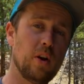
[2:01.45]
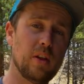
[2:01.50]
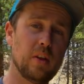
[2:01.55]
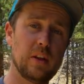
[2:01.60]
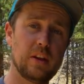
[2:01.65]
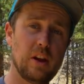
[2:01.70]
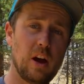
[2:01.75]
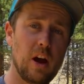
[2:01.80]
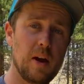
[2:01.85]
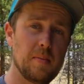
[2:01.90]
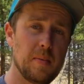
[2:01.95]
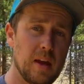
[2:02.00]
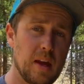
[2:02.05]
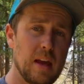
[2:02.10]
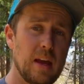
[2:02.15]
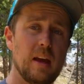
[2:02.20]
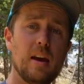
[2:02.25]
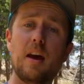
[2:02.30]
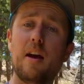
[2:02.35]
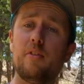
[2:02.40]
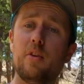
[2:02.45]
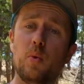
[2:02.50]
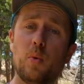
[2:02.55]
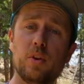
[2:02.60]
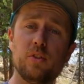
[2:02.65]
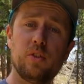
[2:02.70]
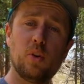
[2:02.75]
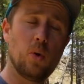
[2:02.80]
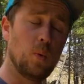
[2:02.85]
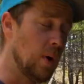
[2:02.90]
of the time. Every
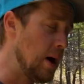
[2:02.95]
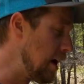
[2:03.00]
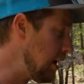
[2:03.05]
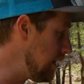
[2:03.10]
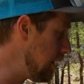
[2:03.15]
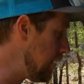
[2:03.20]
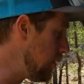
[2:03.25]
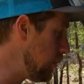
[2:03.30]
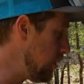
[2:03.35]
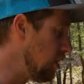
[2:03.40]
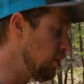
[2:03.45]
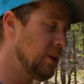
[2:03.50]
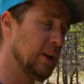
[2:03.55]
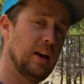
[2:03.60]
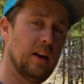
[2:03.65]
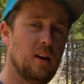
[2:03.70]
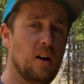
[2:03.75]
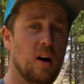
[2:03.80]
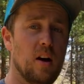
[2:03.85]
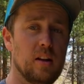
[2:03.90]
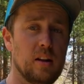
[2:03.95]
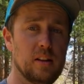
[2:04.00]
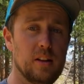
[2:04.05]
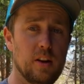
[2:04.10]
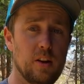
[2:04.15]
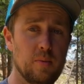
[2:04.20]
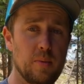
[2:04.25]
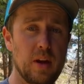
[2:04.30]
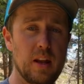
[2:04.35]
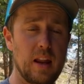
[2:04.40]
once in a while it will kick on a
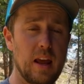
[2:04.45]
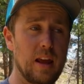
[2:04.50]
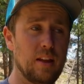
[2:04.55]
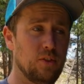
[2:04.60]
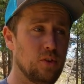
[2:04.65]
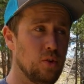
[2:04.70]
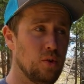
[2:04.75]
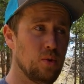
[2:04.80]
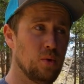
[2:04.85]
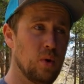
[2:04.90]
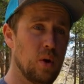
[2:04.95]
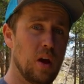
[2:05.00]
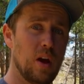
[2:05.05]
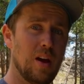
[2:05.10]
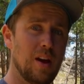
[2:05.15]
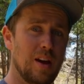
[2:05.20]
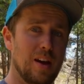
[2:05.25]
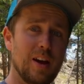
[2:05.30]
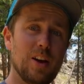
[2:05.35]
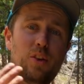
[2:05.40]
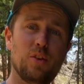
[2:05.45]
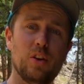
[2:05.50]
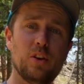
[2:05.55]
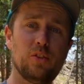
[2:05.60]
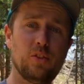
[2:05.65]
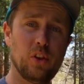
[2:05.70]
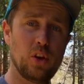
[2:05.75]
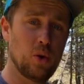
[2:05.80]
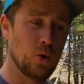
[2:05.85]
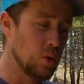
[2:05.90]
little bit to
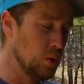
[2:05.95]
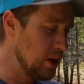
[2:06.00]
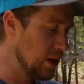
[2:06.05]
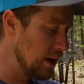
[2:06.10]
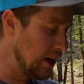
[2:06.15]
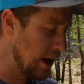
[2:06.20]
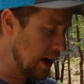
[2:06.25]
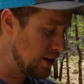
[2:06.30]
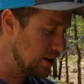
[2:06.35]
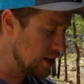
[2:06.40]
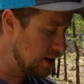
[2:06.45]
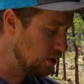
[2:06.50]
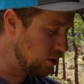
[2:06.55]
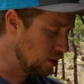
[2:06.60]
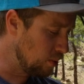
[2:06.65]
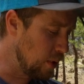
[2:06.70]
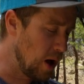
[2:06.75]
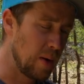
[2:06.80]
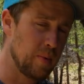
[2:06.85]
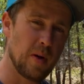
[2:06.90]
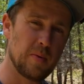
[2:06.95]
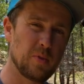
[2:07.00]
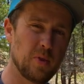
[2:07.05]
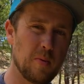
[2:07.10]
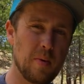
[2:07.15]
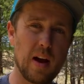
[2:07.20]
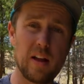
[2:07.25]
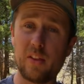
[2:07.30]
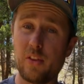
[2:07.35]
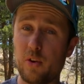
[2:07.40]
increase the cooling, and then it'll pop up to
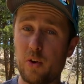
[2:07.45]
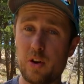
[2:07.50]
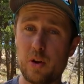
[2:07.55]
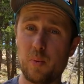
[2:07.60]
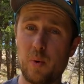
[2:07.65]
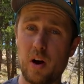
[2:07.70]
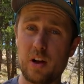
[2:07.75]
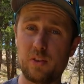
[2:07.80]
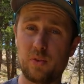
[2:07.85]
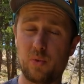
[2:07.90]
about 30 watts